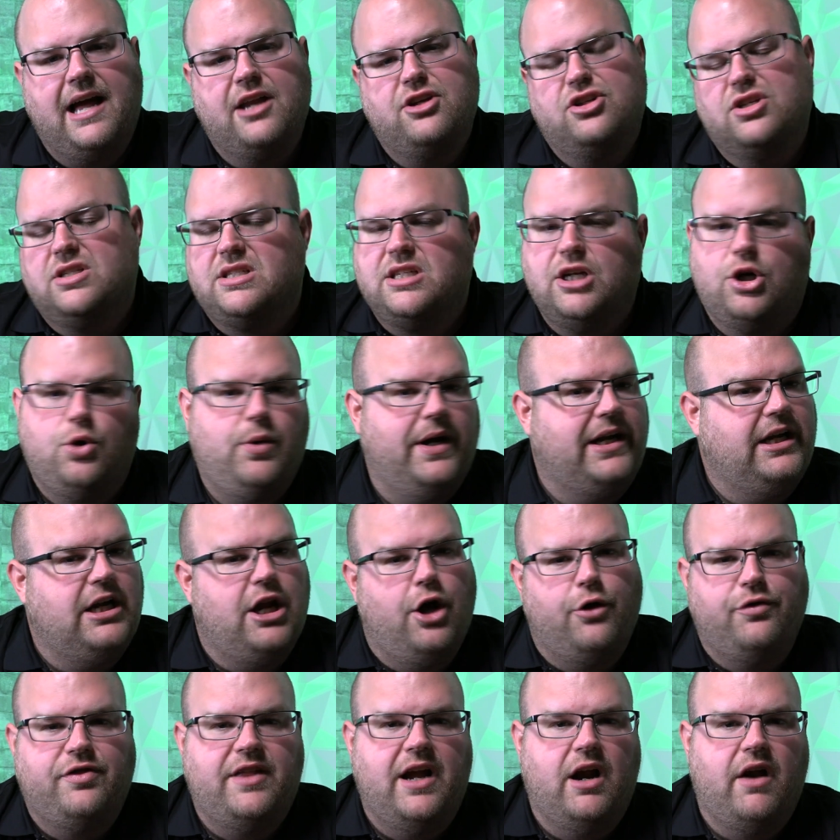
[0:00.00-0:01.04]
just a quick
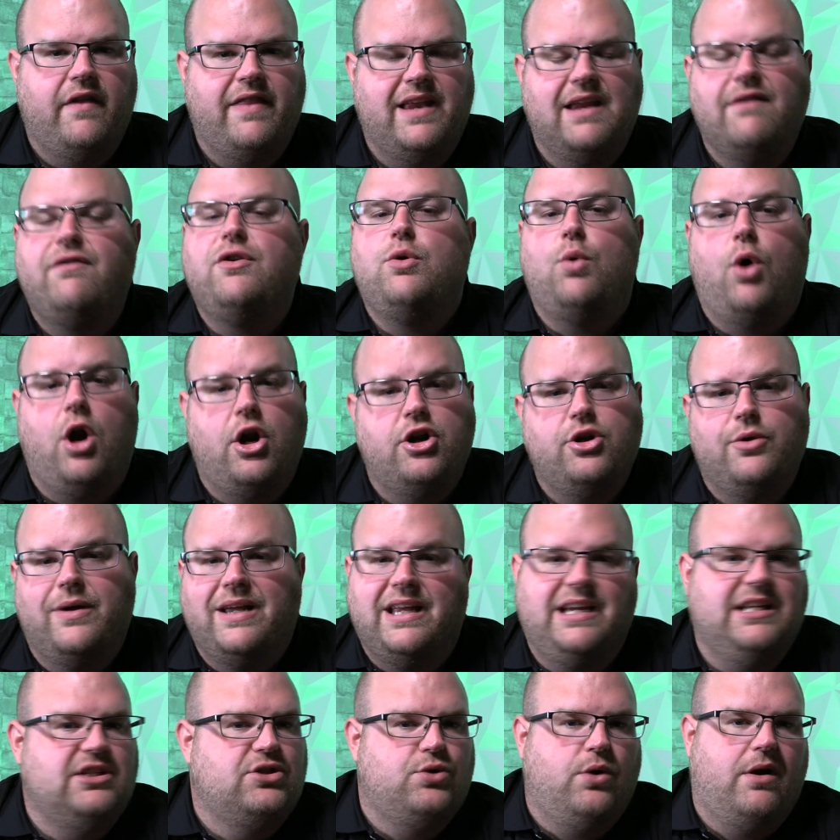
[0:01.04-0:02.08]
note there that if you are doing
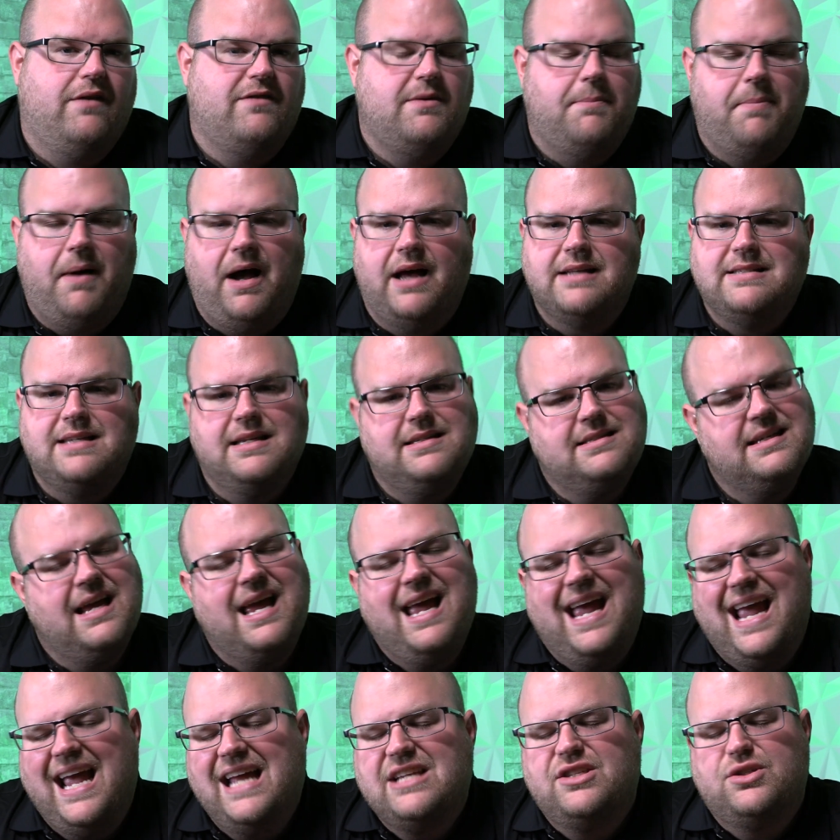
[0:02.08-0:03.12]
any sort of deposits,
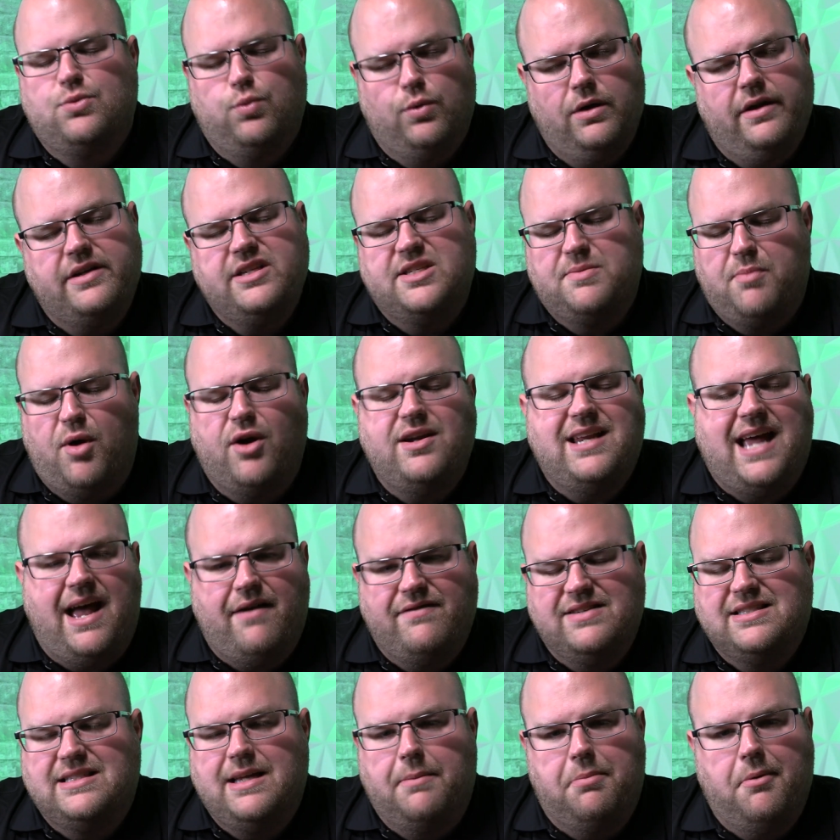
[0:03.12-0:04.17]
it's really smart to
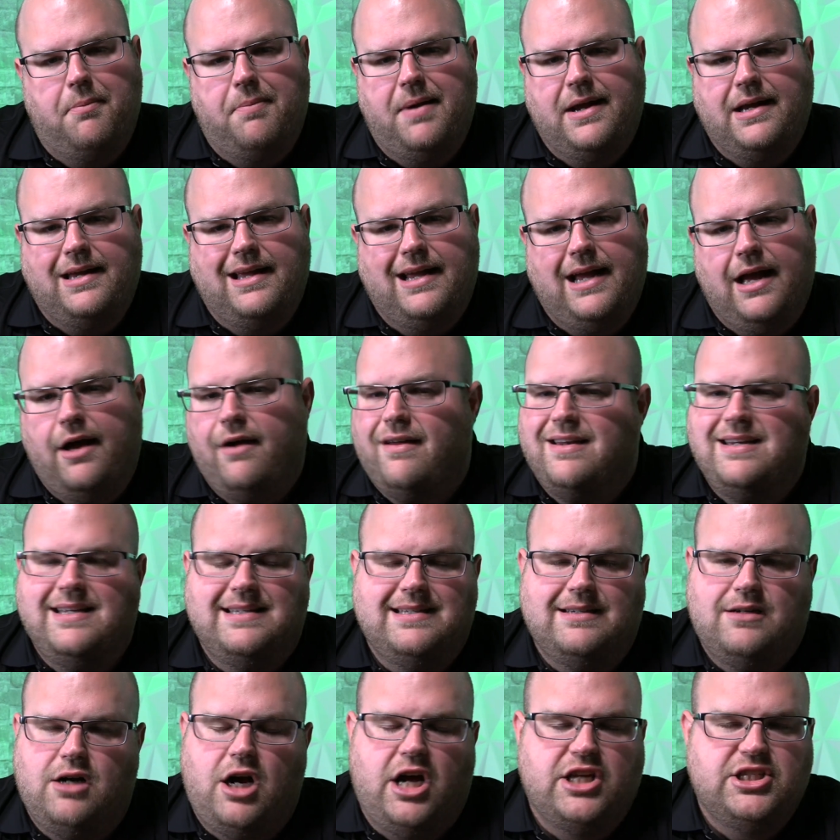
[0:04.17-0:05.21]
have a separate bank account. It
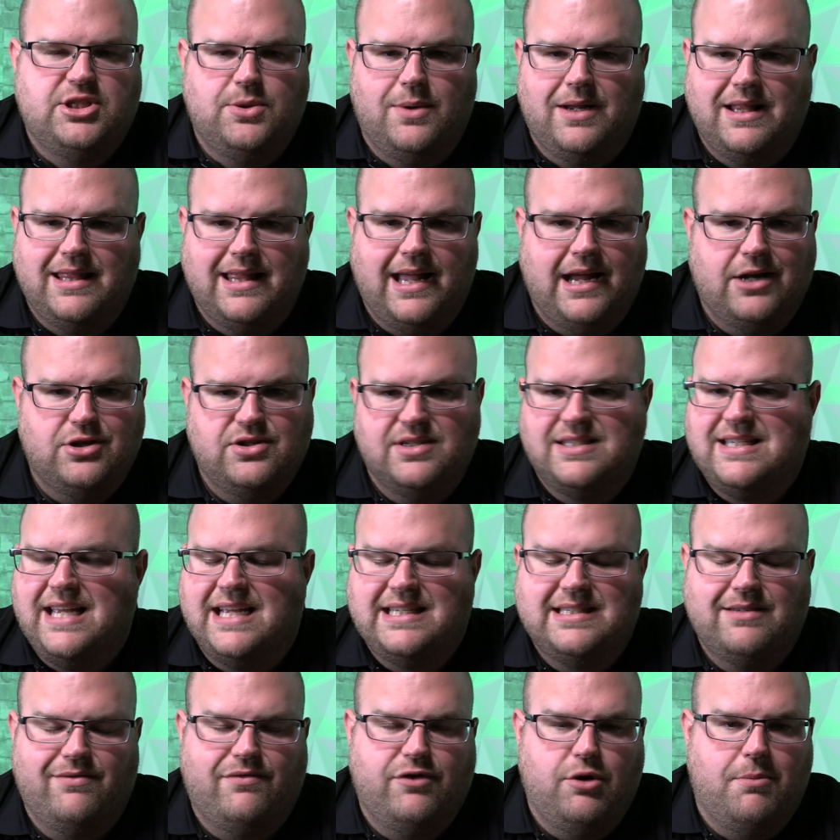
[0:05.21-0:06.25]
doesn't cost you anything. It just
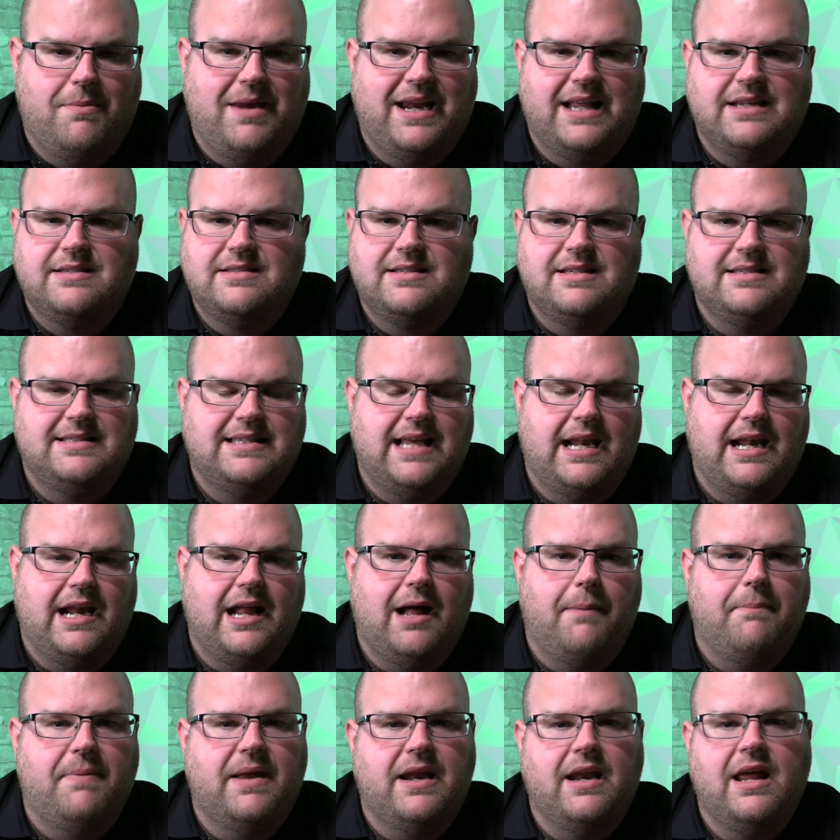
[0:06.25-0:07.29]
takes a few minutes to set it
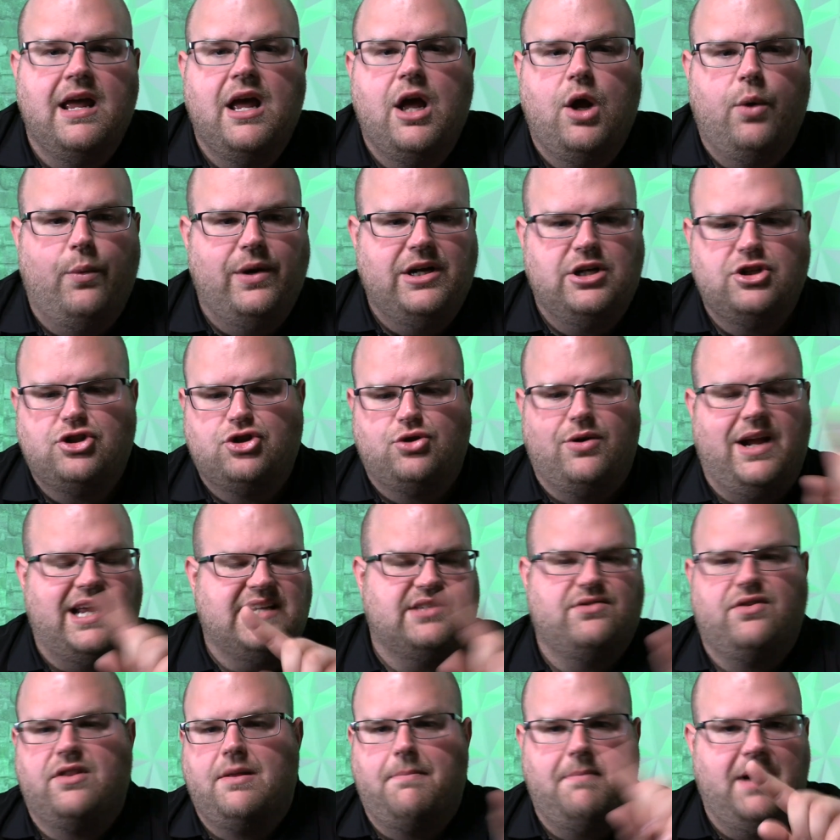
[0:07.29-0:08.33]
up, and we just
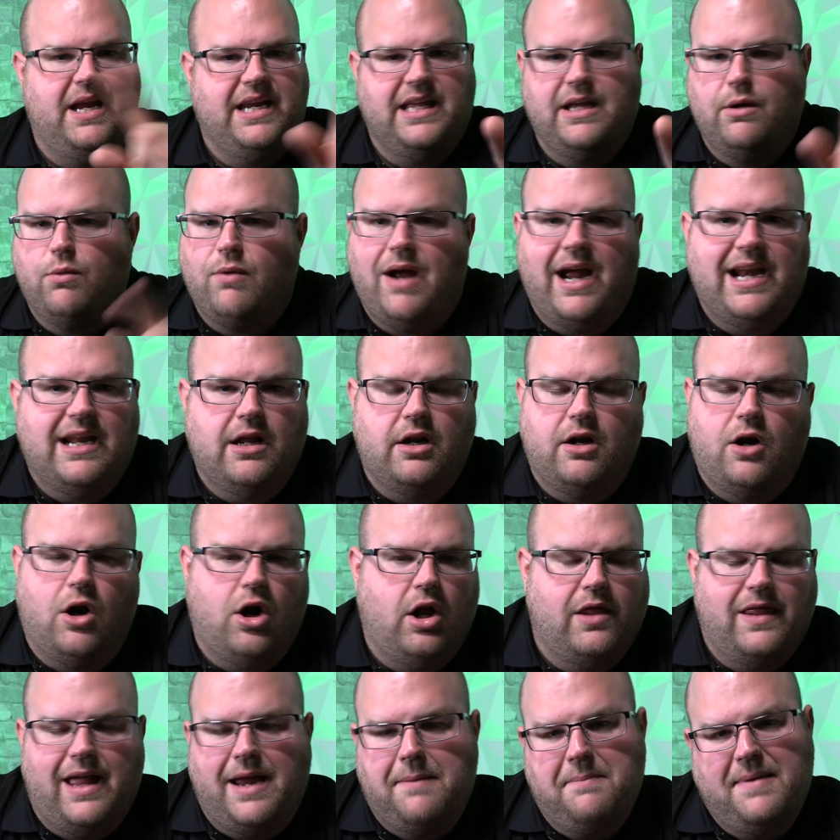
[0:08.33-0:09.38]
transfer the money right on our
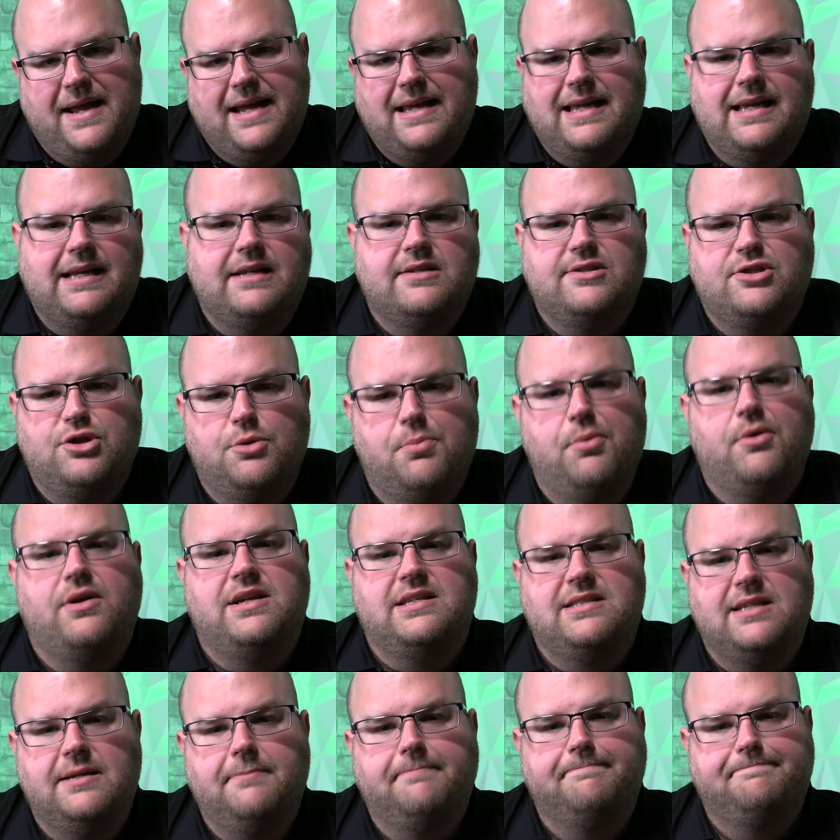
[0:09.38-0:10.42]
online banking. It's super
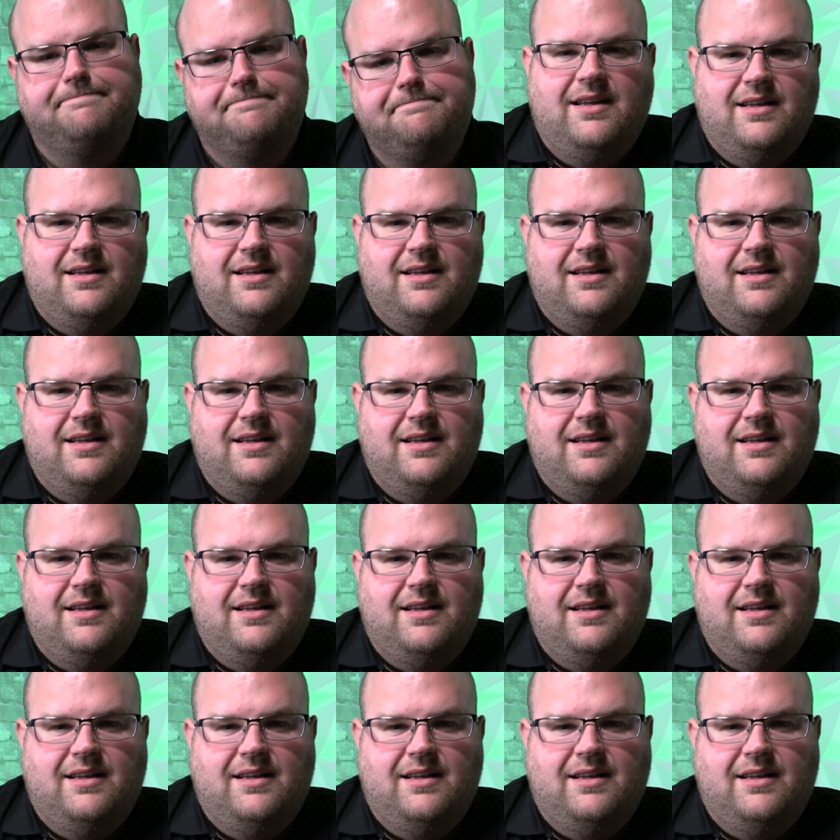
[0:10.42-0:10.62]
easy.